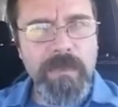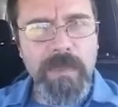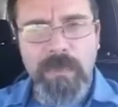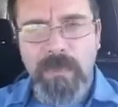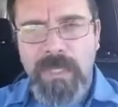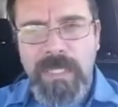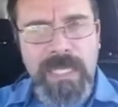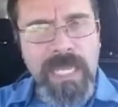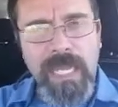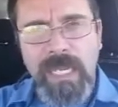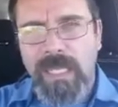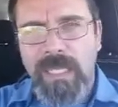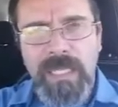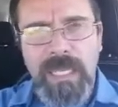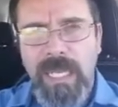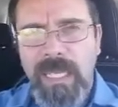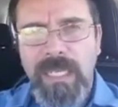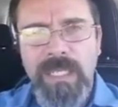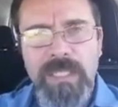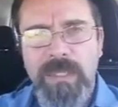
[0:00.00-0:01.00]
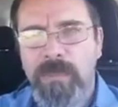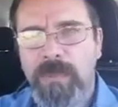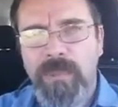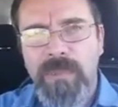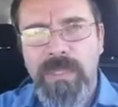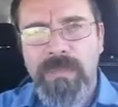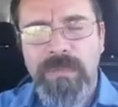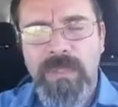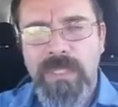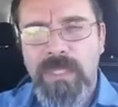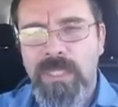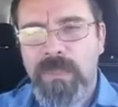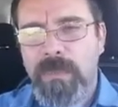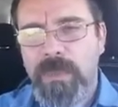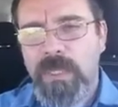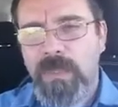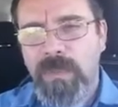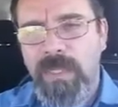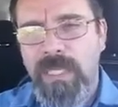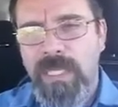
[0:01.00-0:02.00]
I mean, with negligible differences
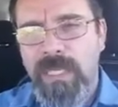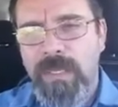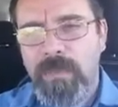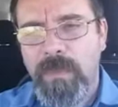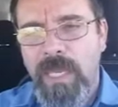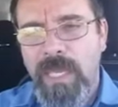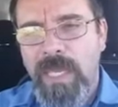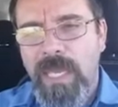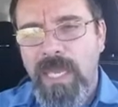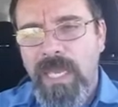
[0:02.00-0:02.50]
between them.